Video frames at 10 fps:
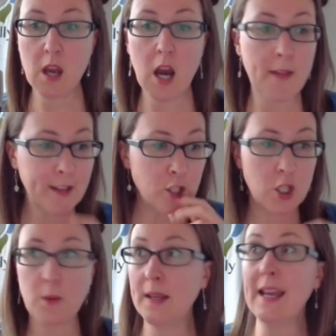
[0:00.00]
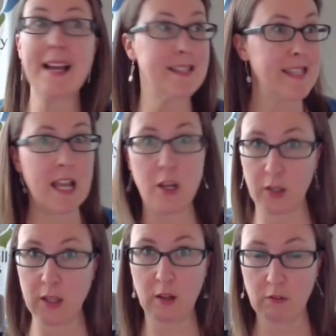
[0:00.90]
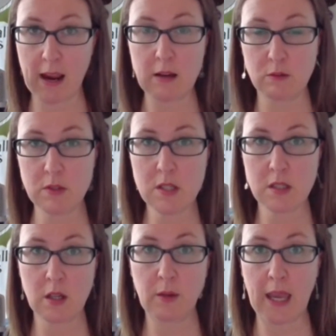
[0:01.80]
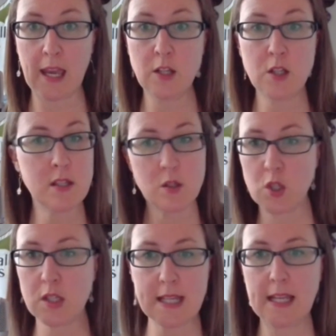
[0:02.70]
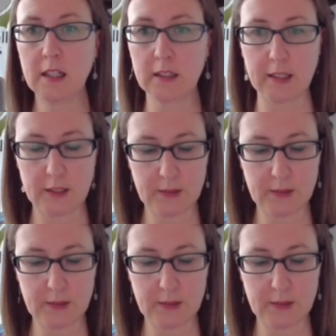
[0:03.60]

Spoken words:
Are they chewing as they're looking around? Okay, just take a look.